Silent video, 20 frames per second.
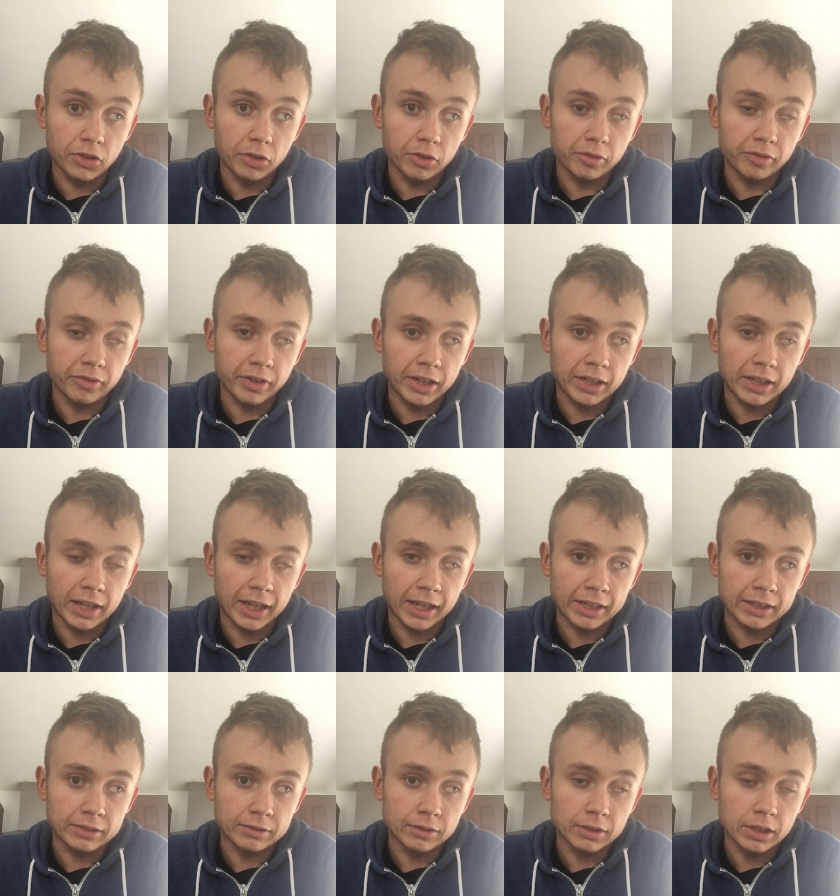do think I
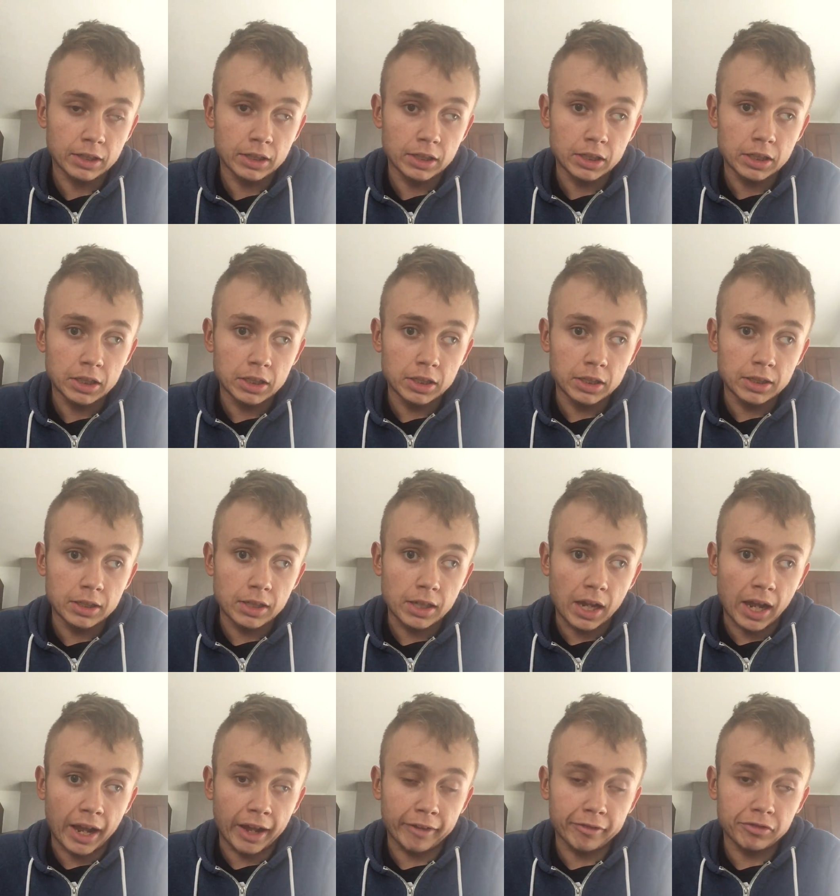can
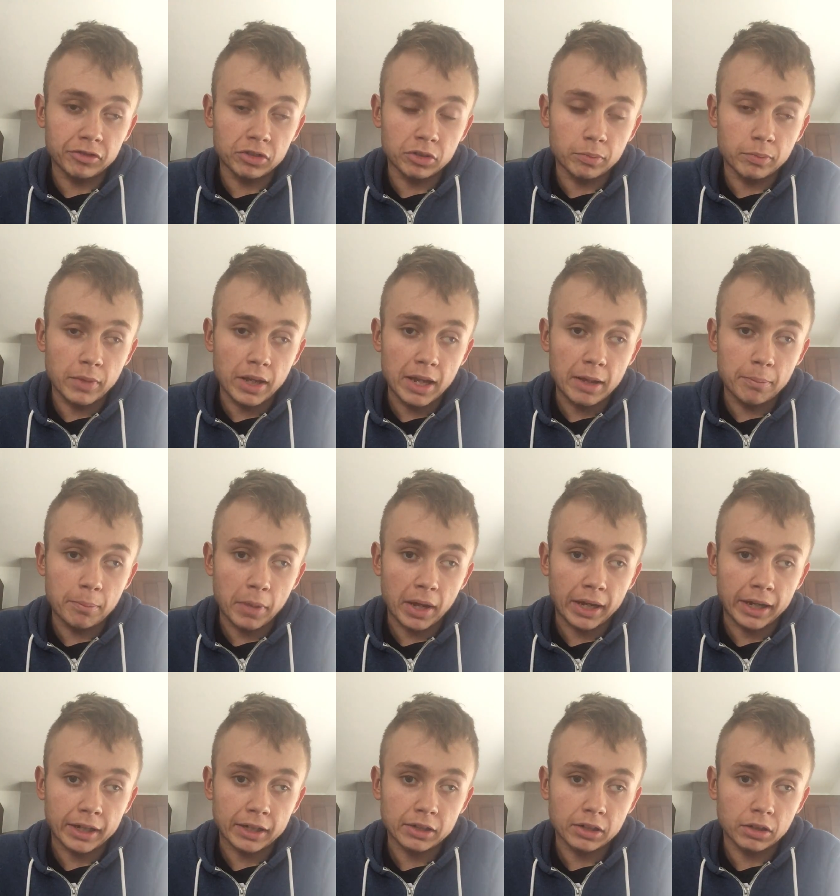have some
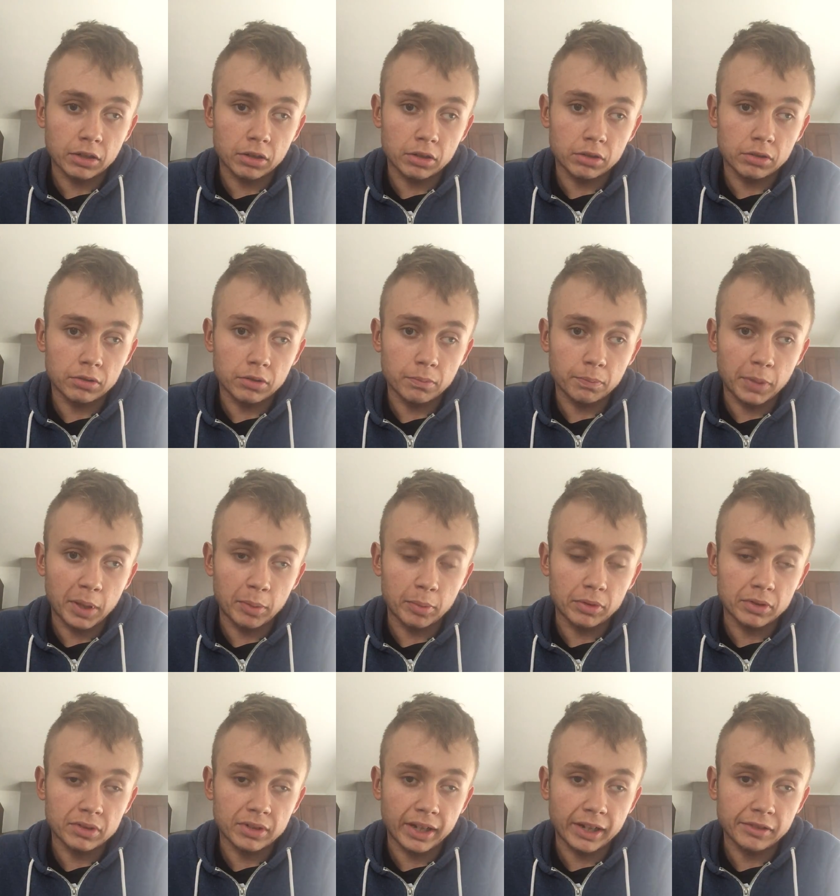impact on
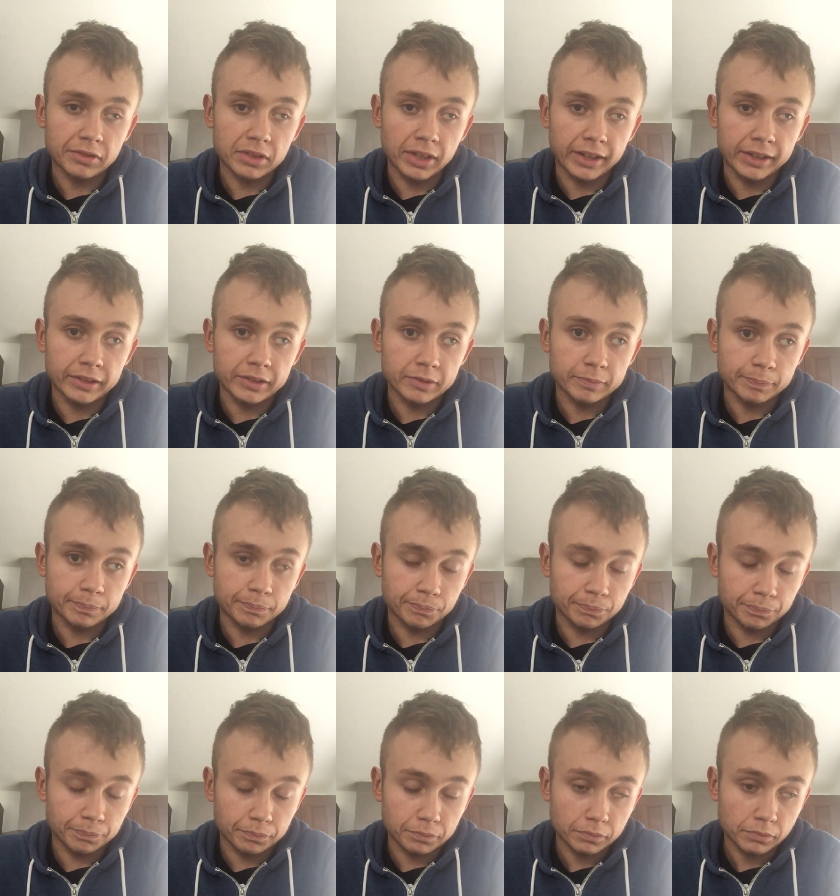people's lifestyles.
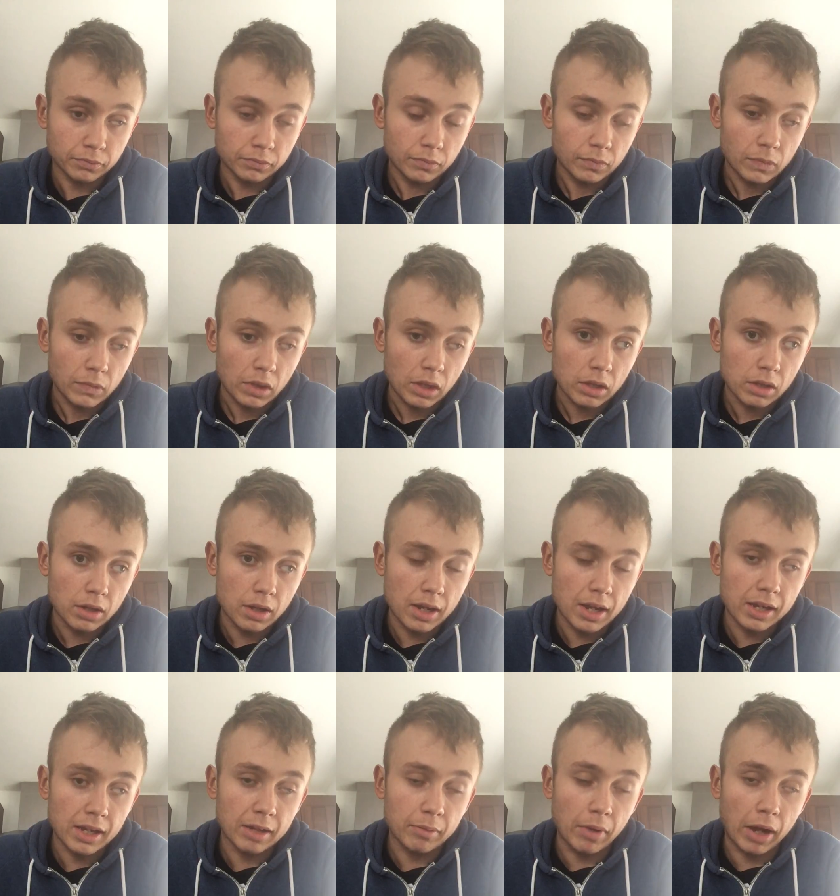
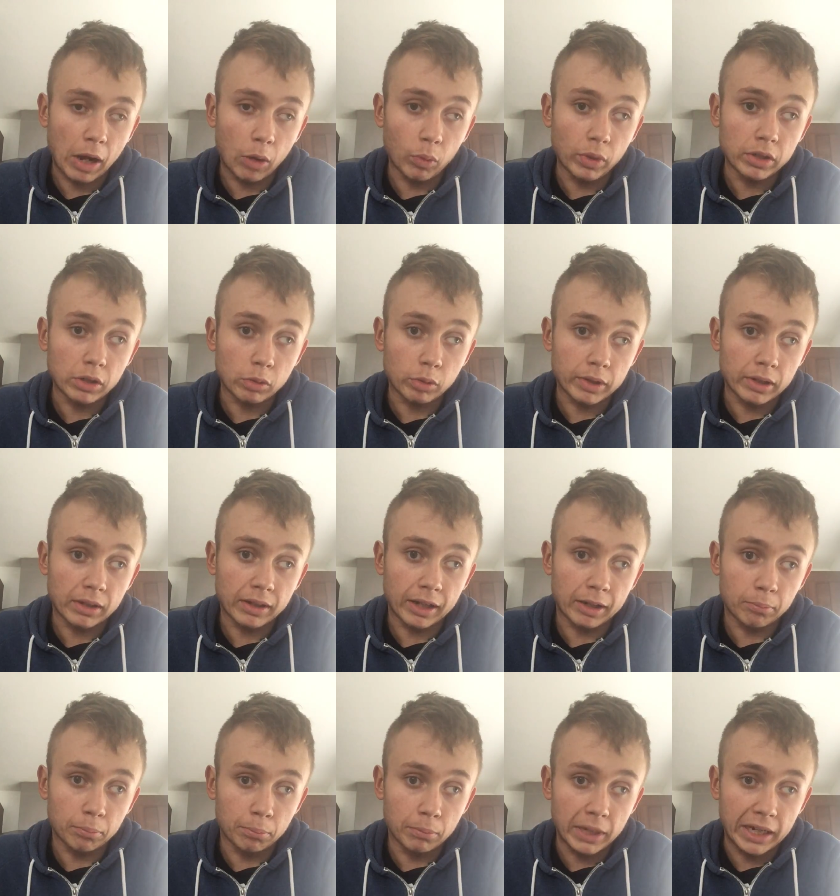I will go into
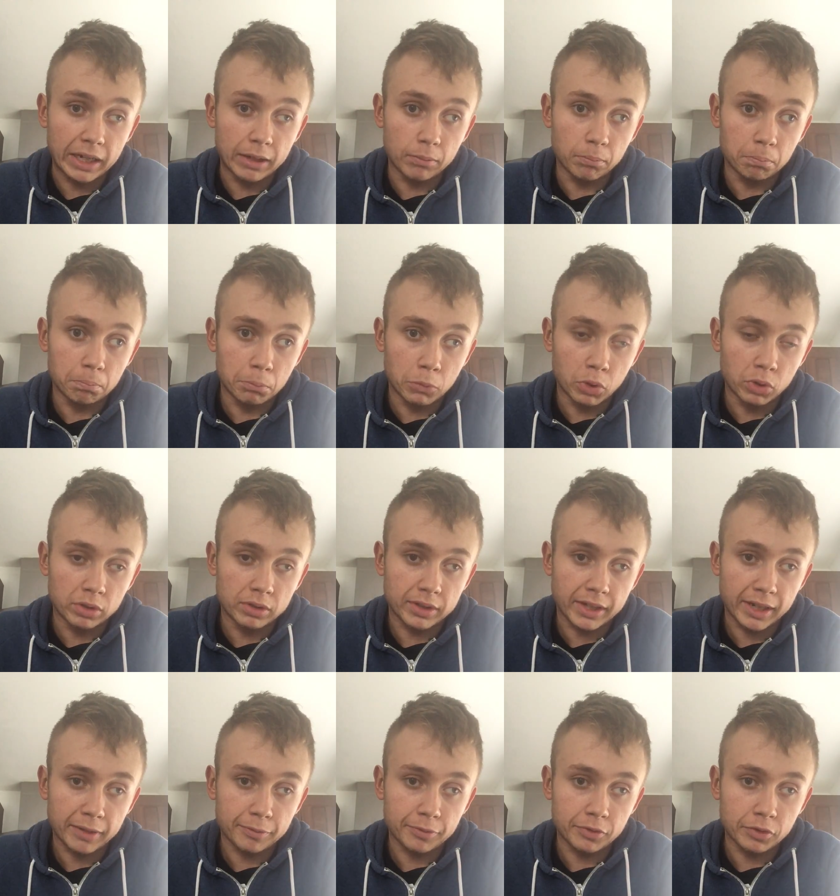that more in
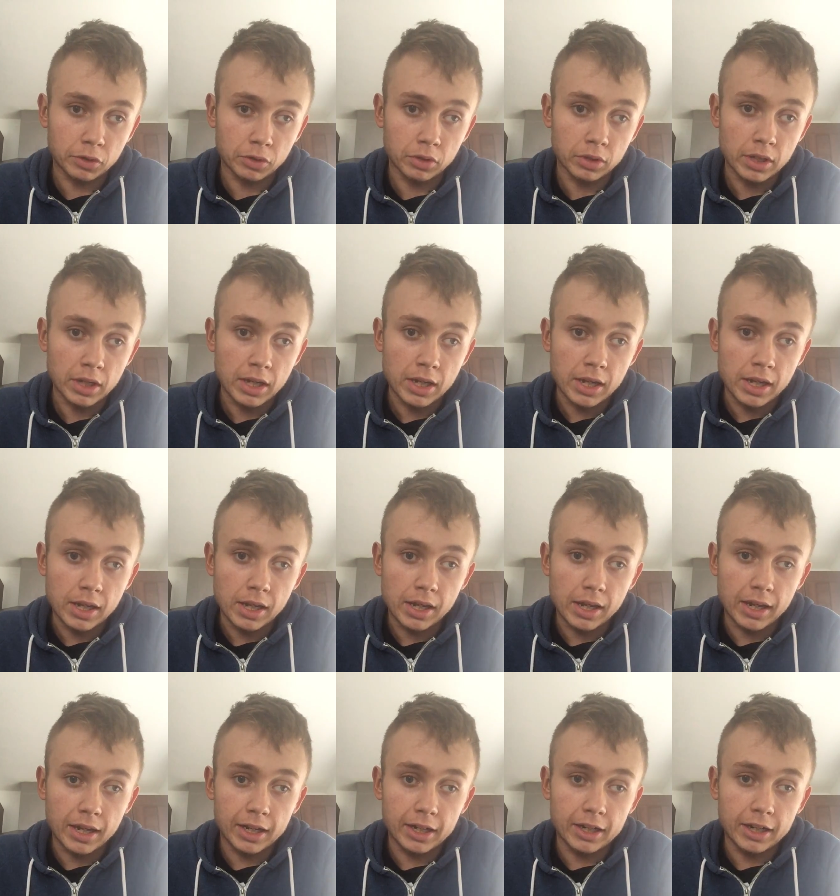depth though
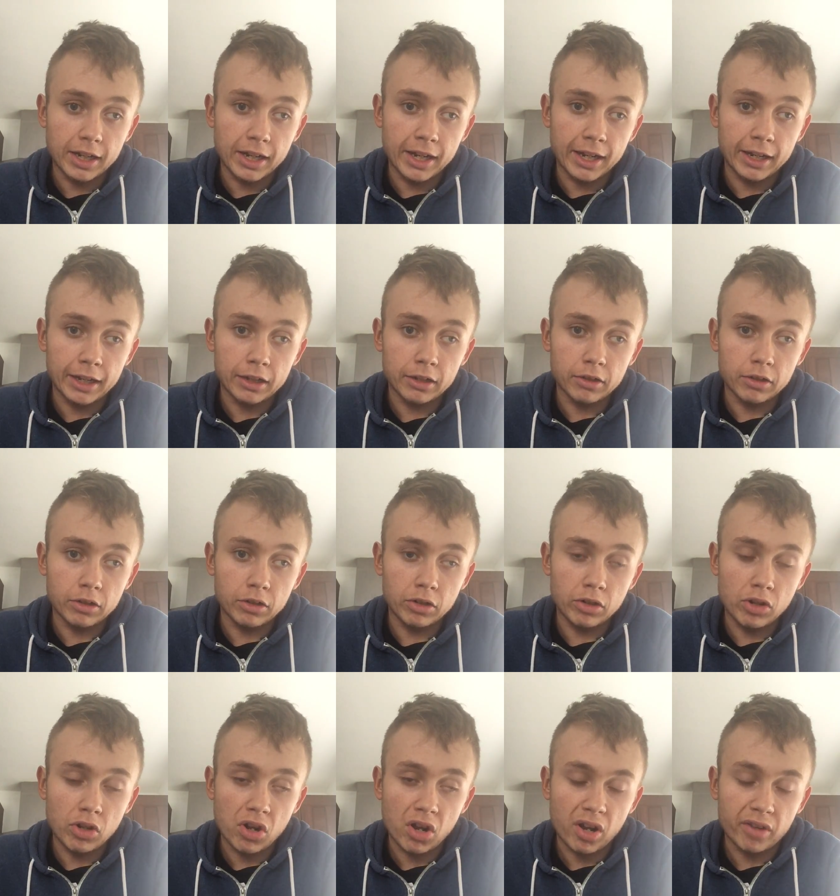in
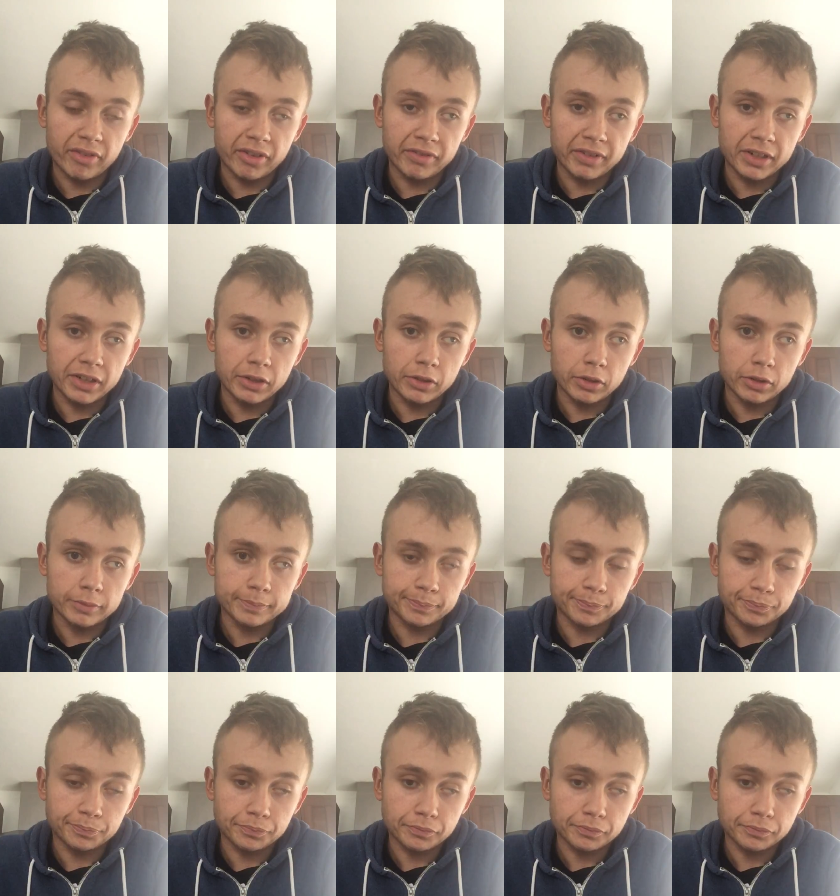another video.